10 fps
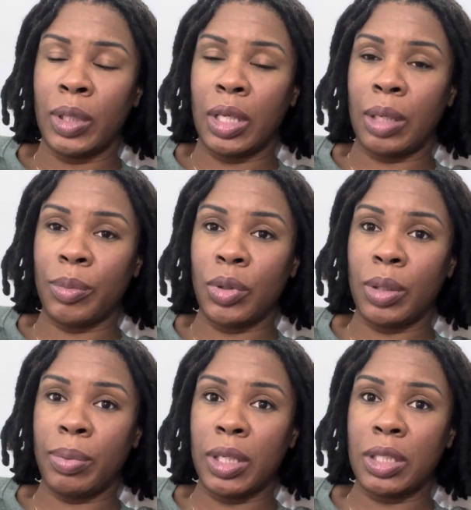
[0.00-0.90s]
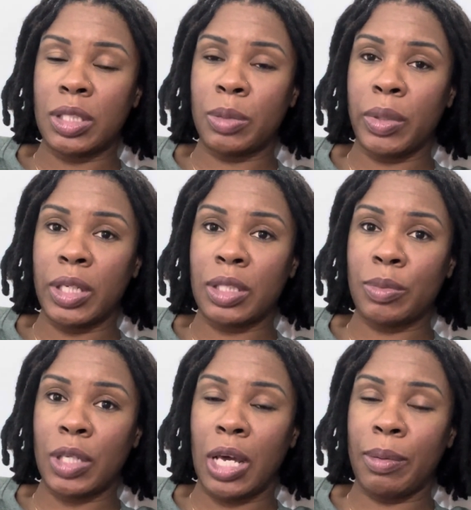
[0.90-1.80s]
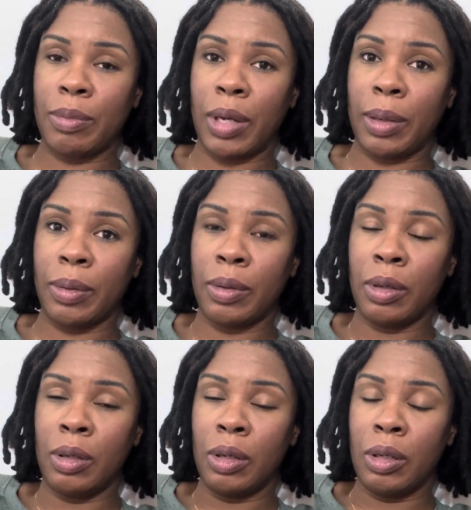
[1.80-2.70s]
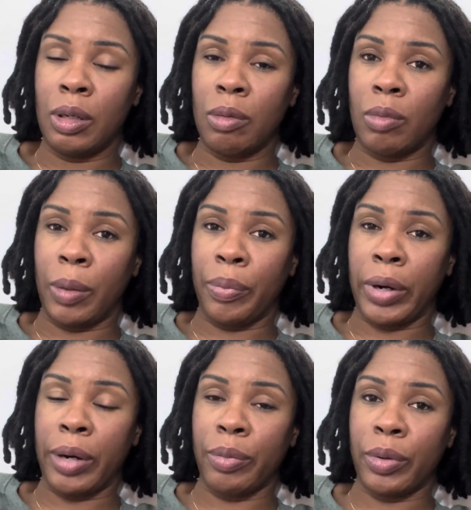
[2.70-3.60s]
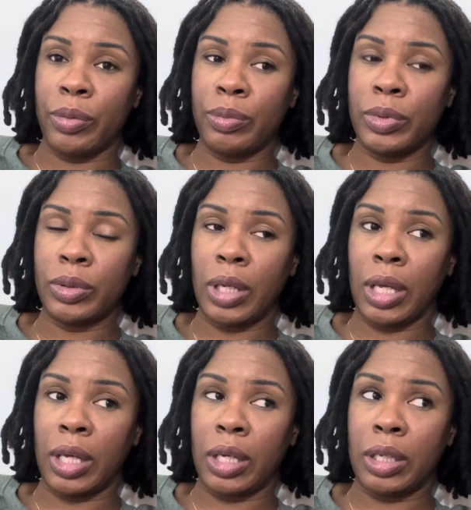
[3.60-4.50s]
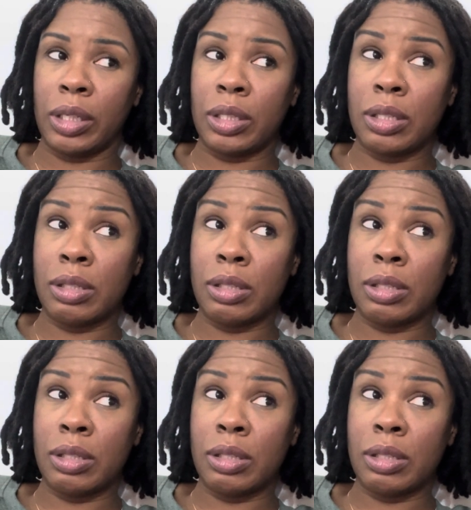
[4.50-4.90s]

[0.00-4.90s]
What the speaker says: I'm going to be just spending some time in my prayer room and